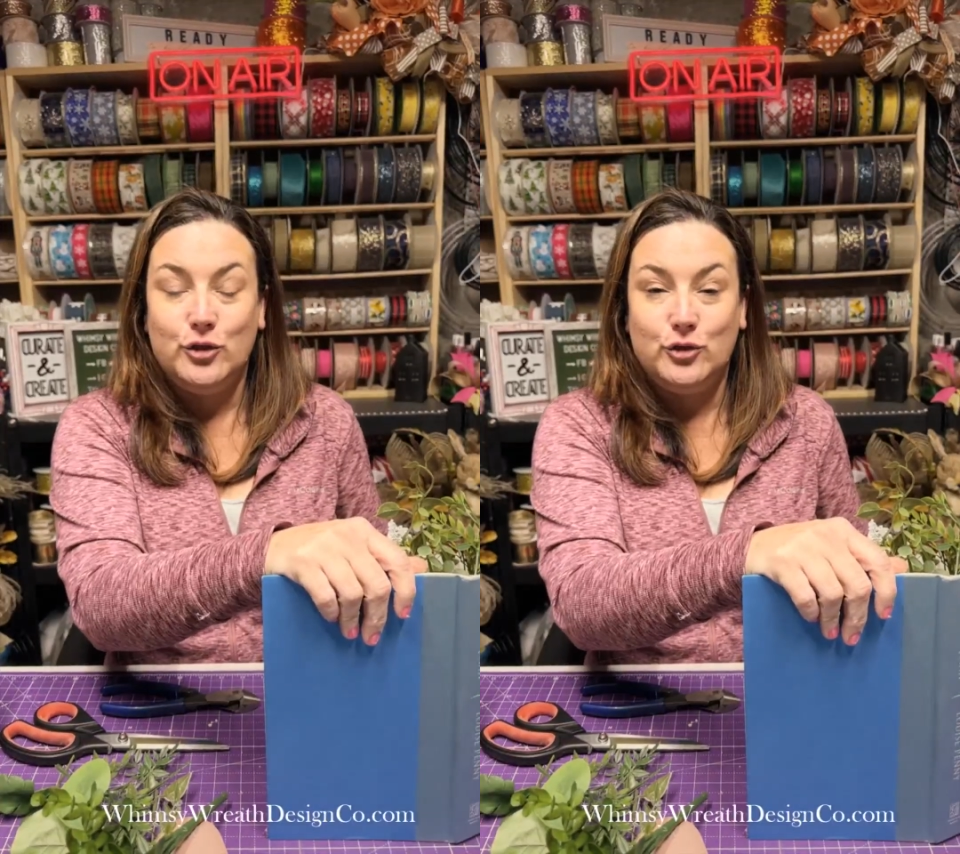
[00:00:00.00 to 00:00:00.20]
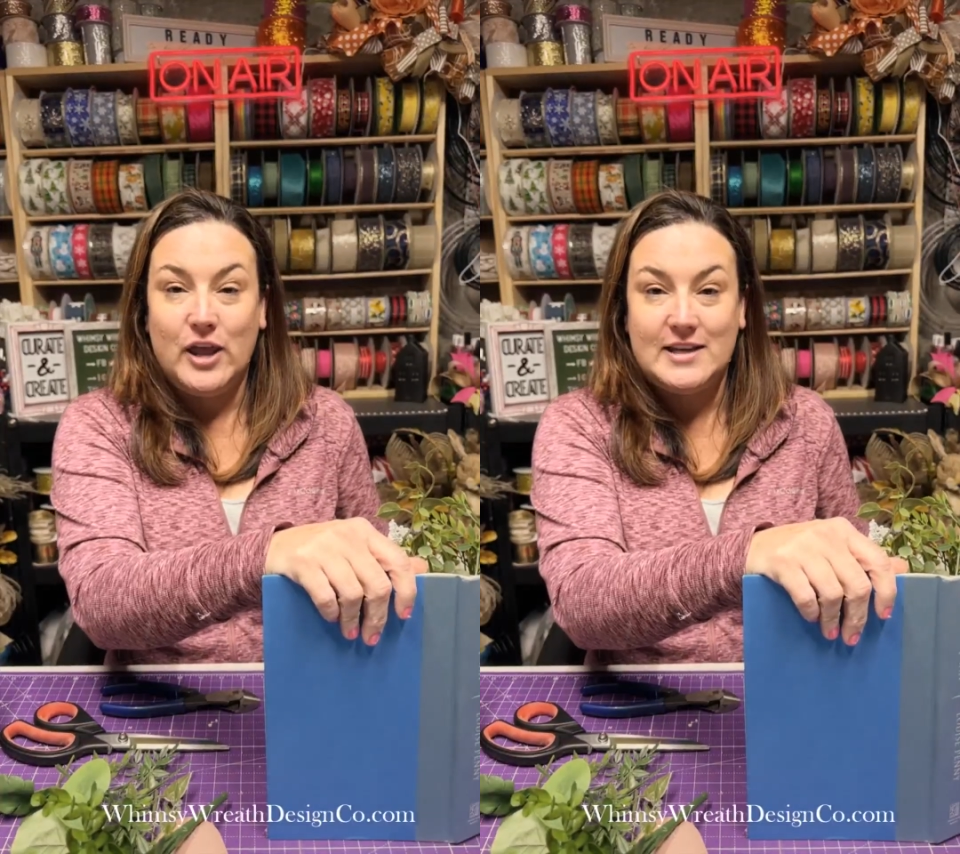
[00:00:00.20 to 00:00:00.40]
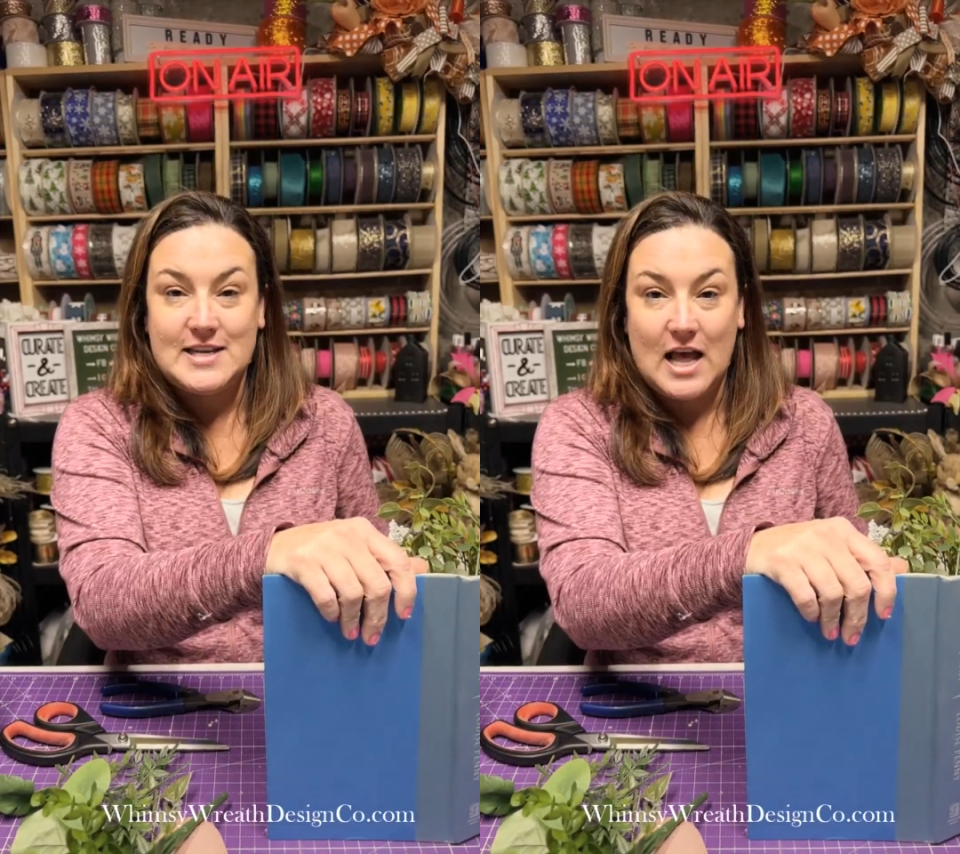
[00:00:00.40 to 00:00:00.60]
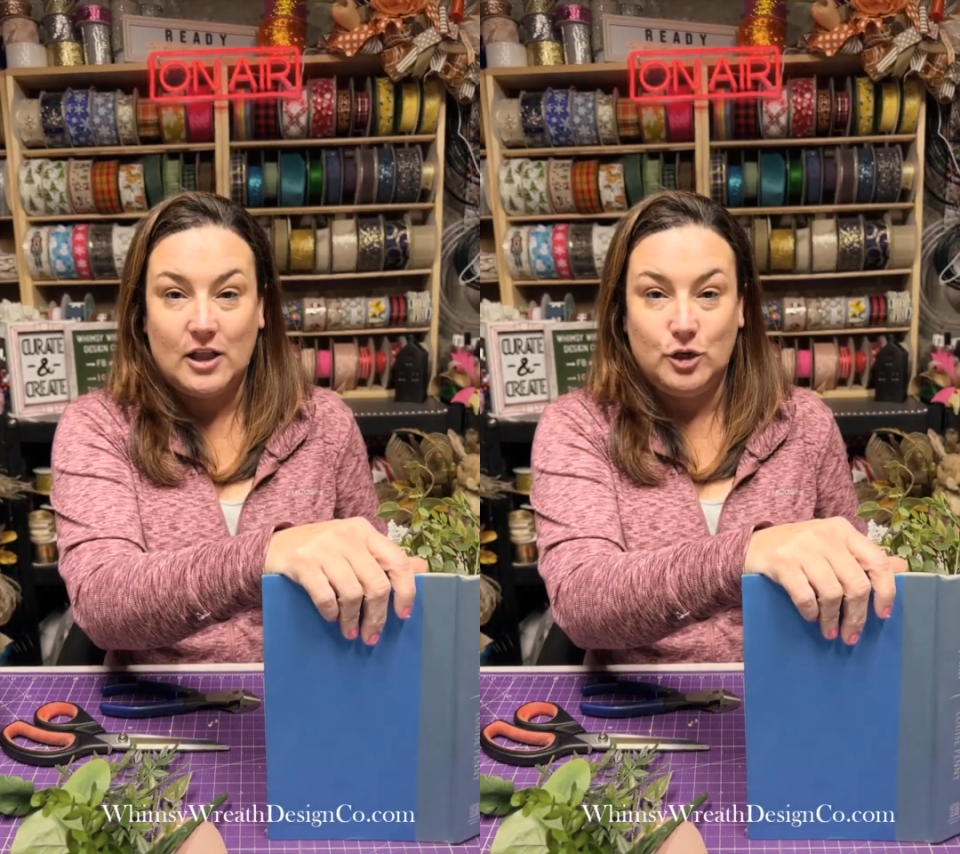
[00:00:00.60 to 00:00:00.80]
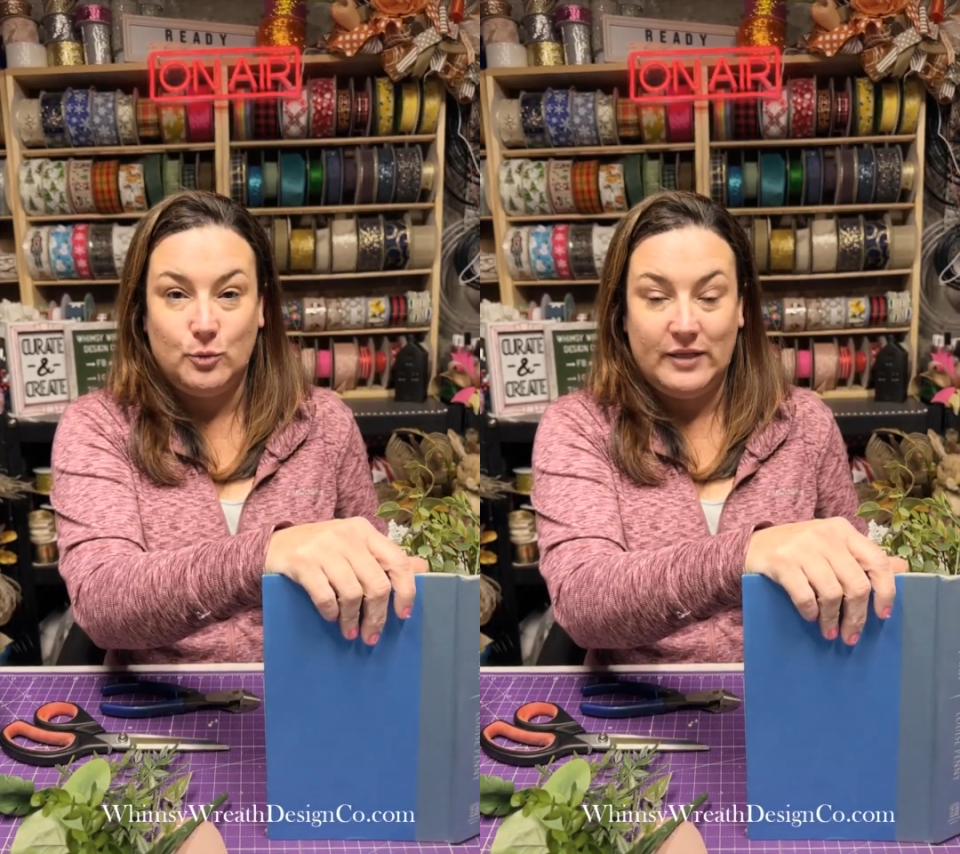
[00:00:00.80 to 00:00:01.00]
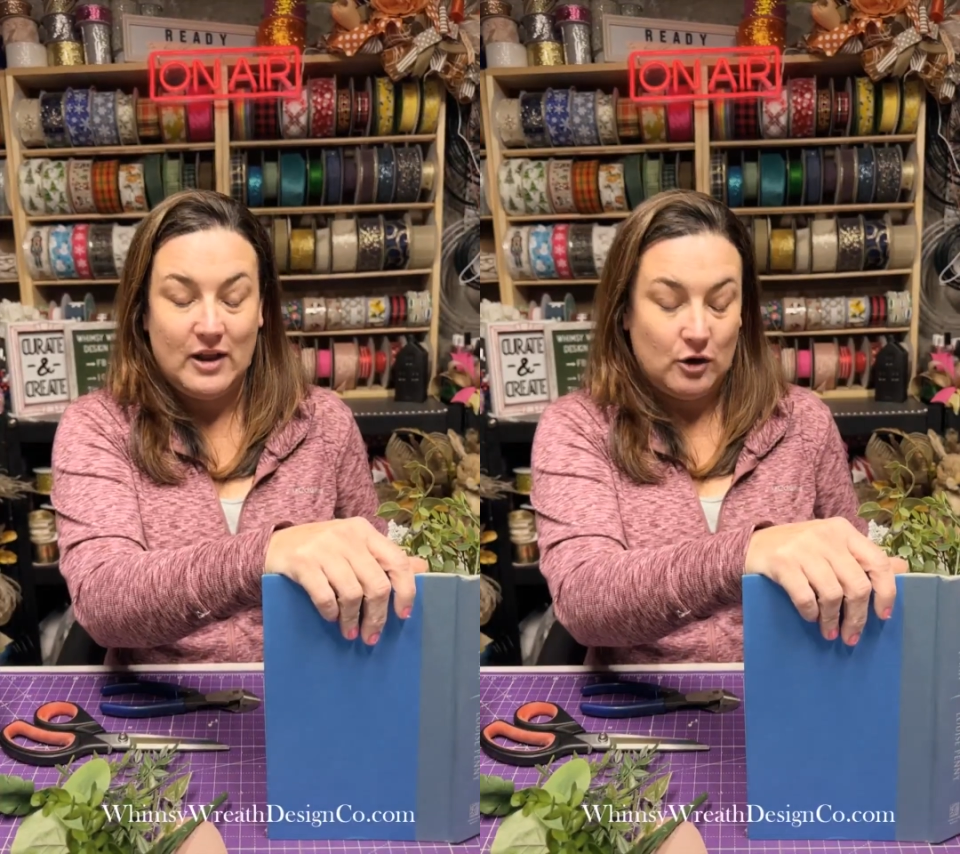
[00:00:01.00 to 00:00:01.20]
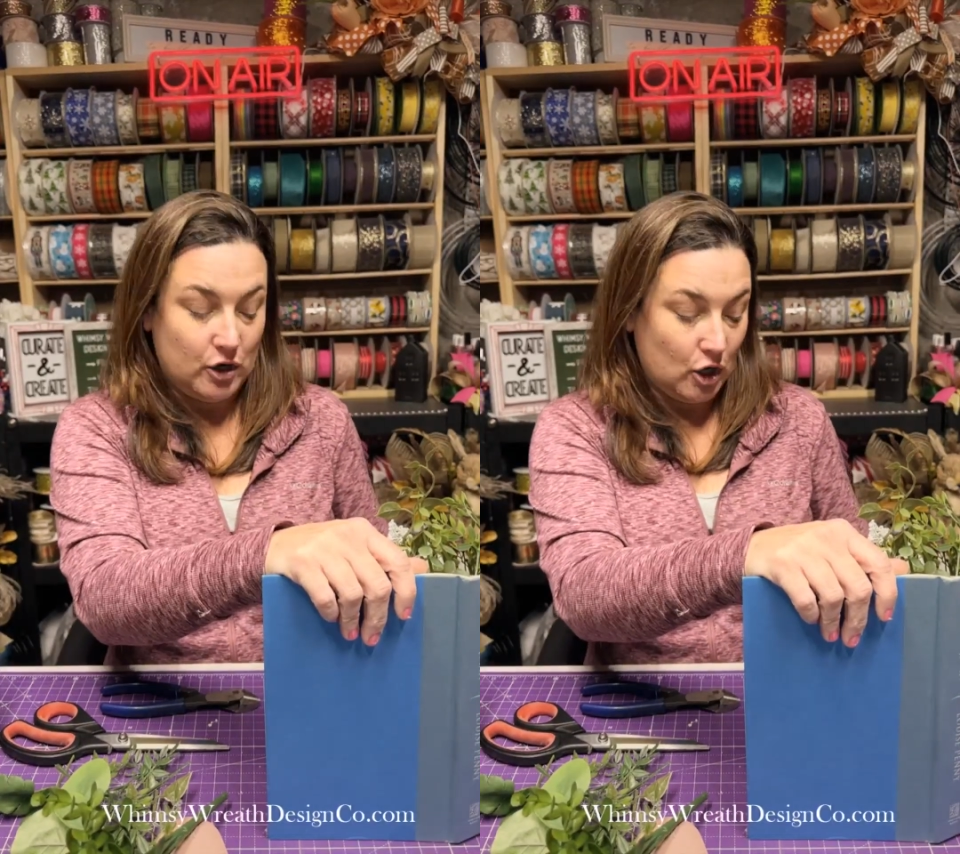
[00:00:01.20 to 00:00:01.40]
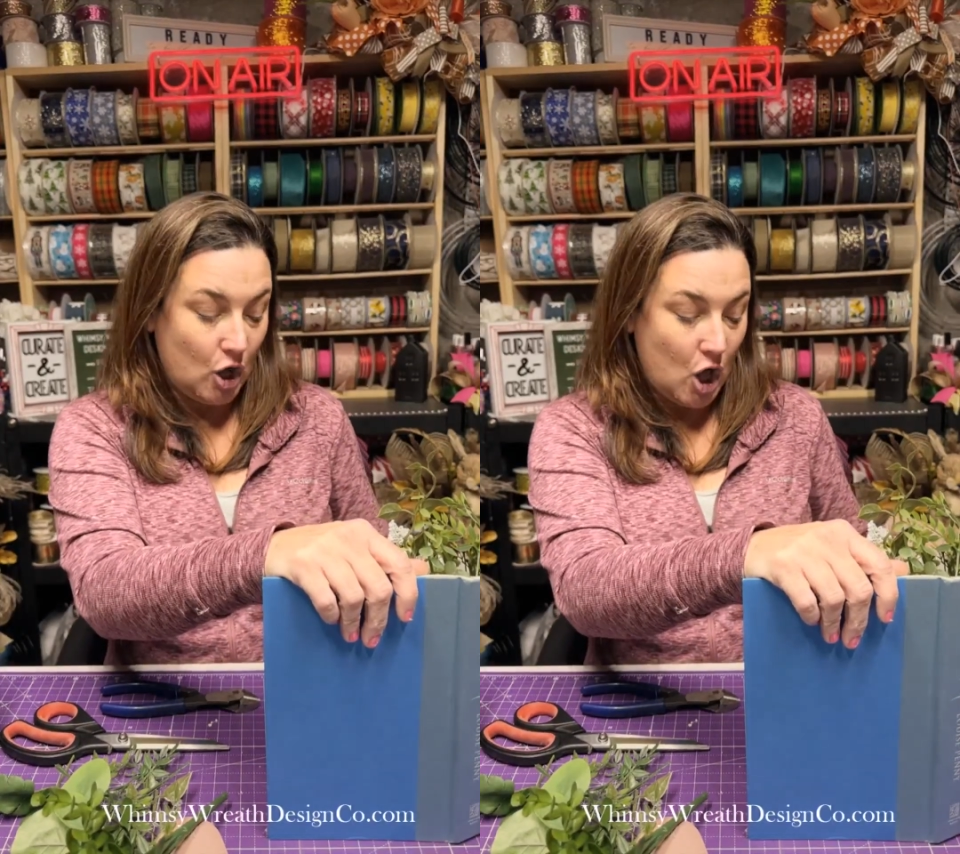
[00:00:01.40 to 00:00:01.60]
they tell you when they're going to
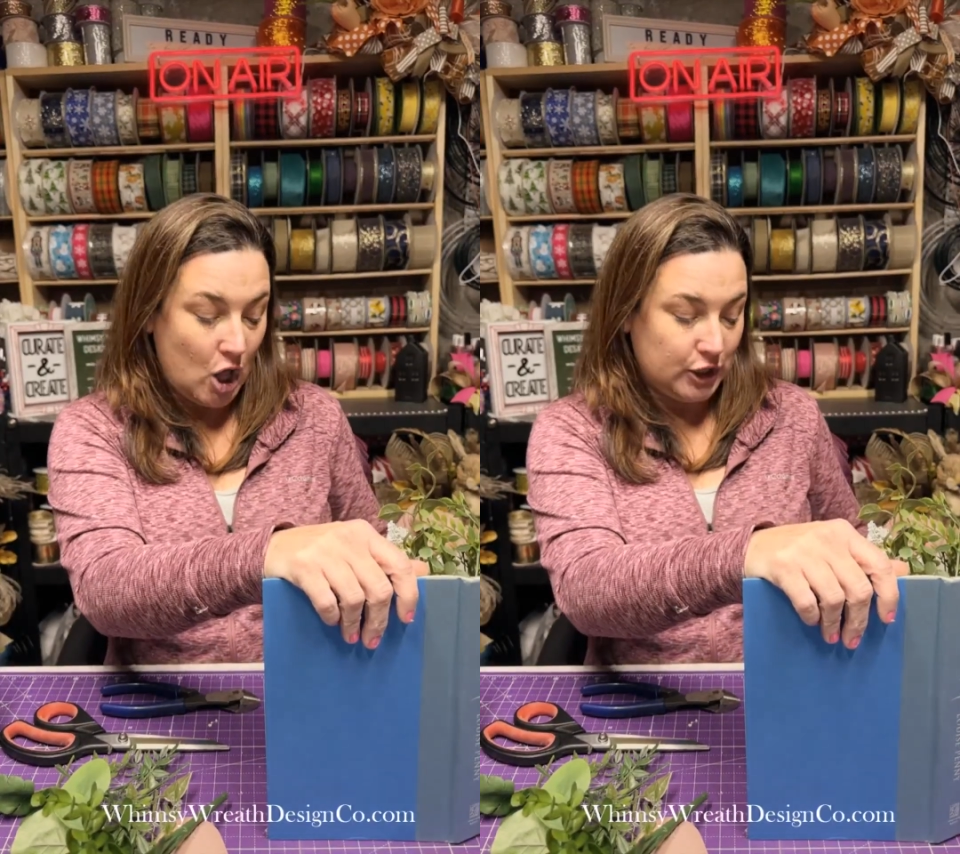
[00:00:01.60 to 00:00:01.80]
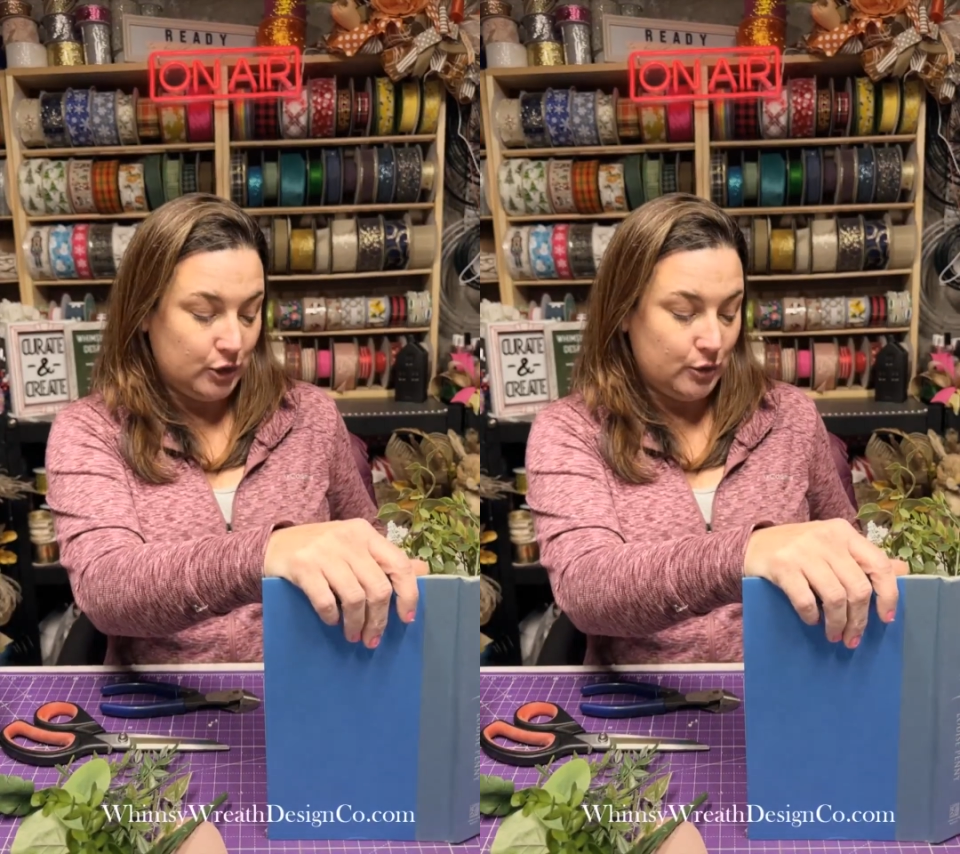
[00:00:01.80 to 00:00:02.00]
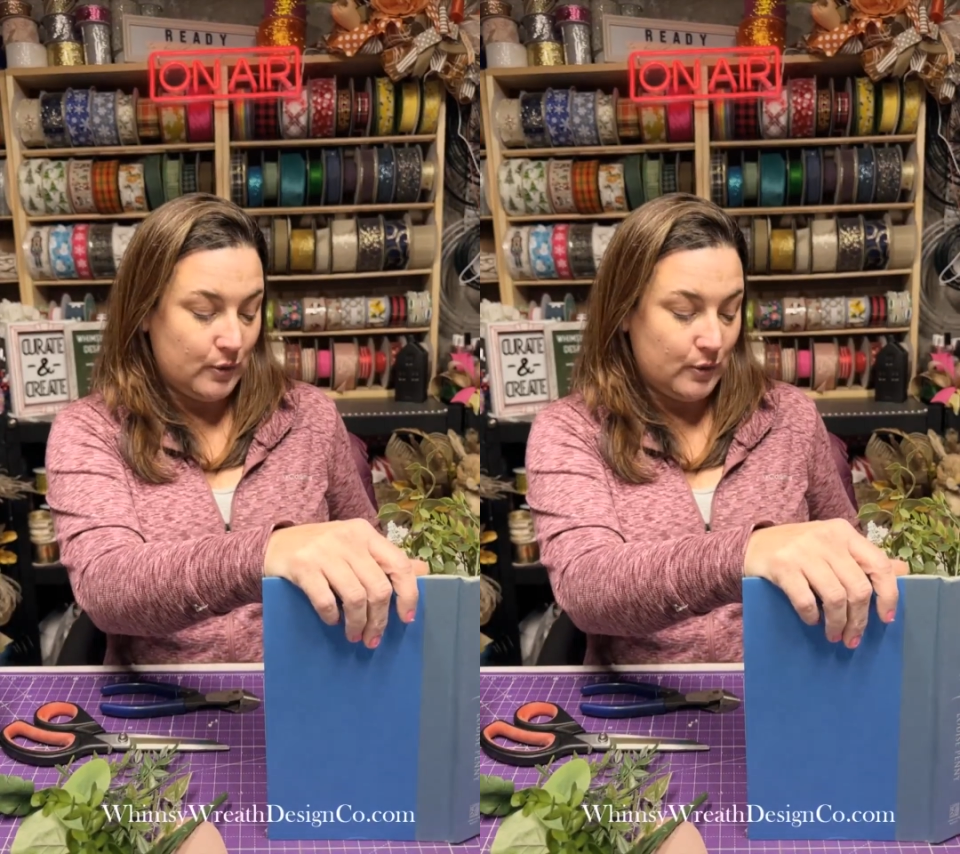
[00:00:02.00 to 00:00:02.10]
call you,